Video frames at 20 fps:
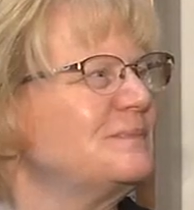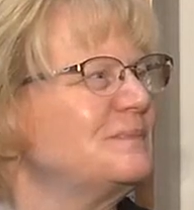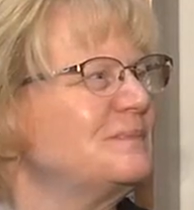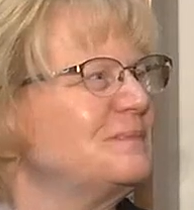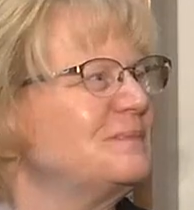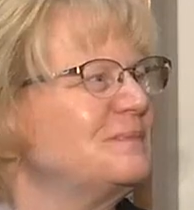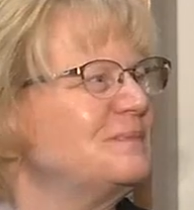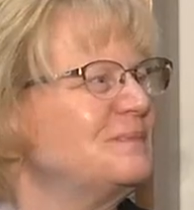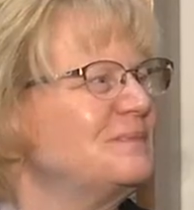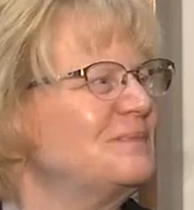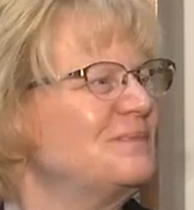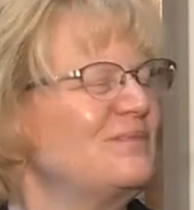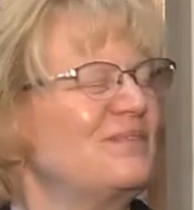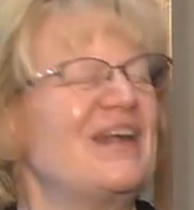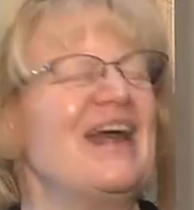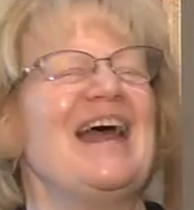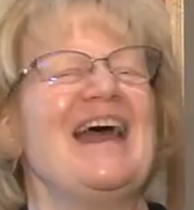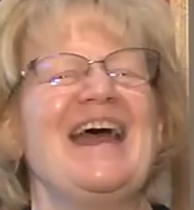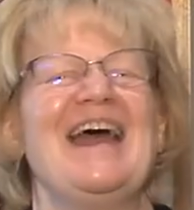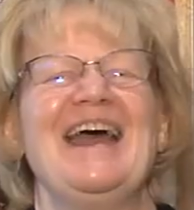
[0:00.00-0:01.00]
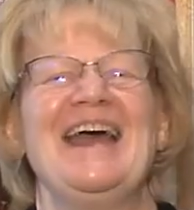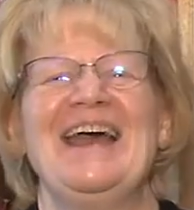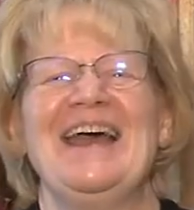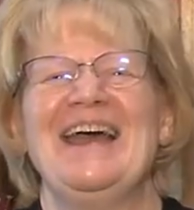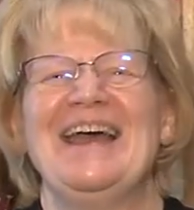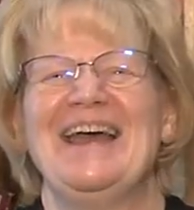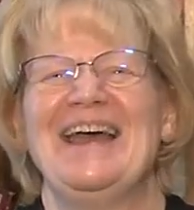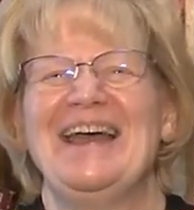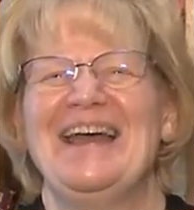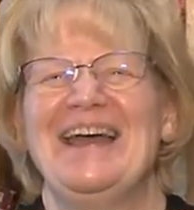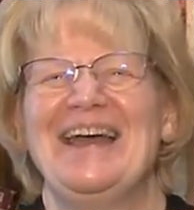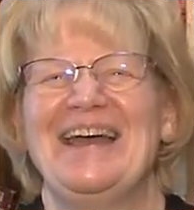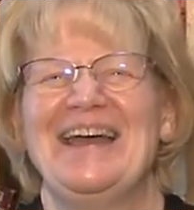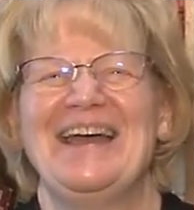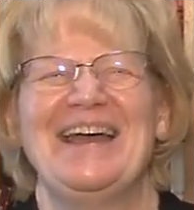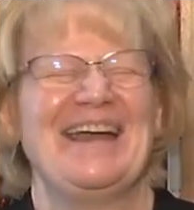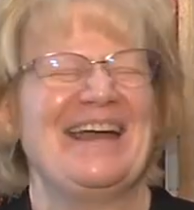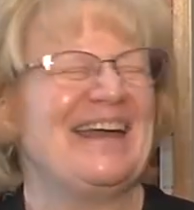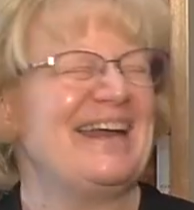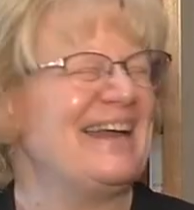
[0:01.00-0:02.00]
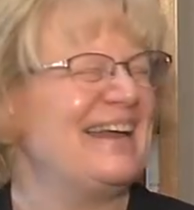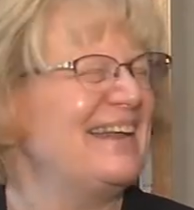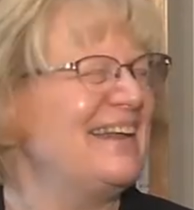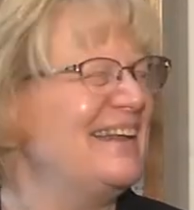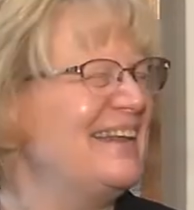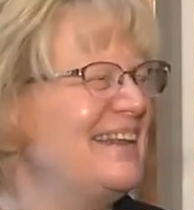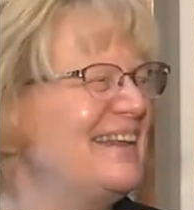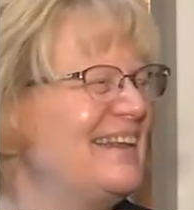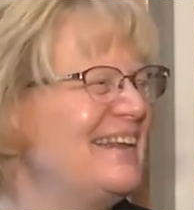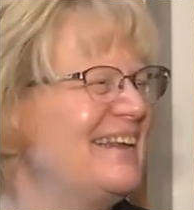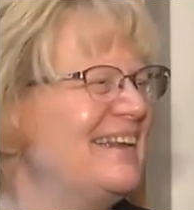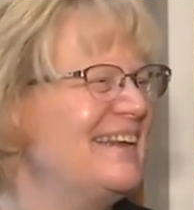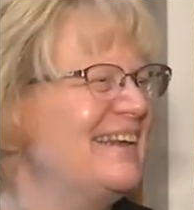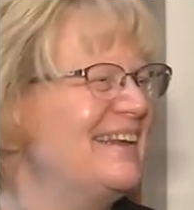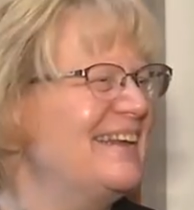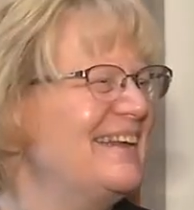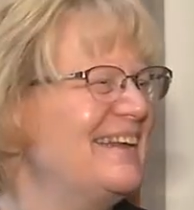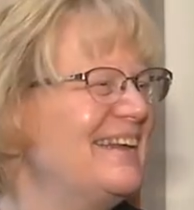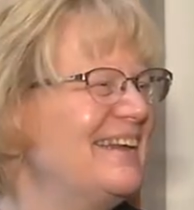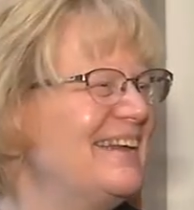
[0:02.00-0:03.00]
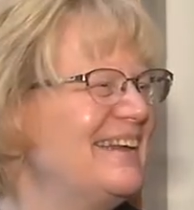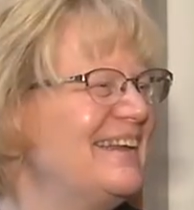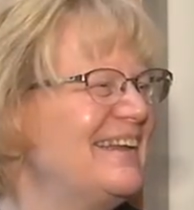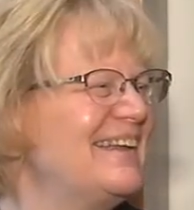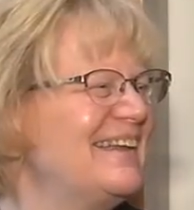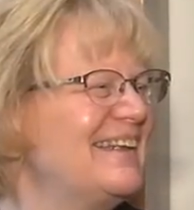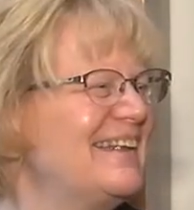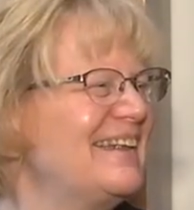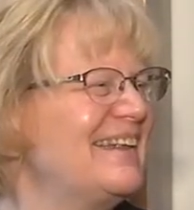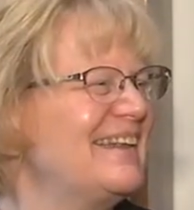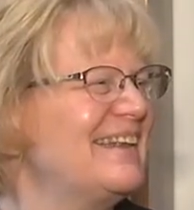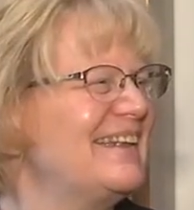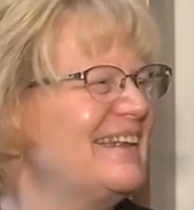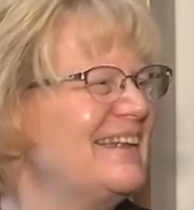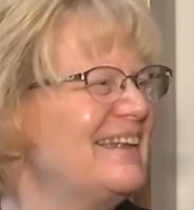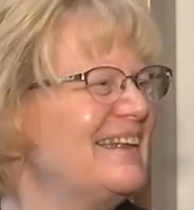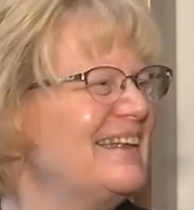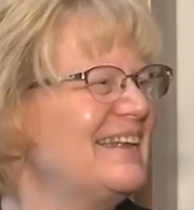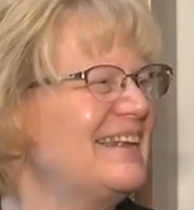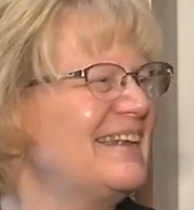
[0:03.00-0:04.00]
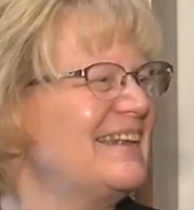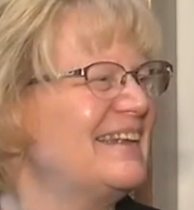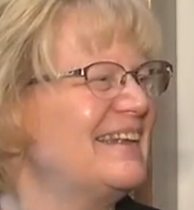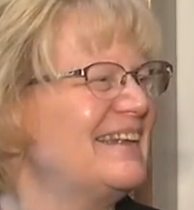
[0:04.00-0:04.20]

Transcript: (silent)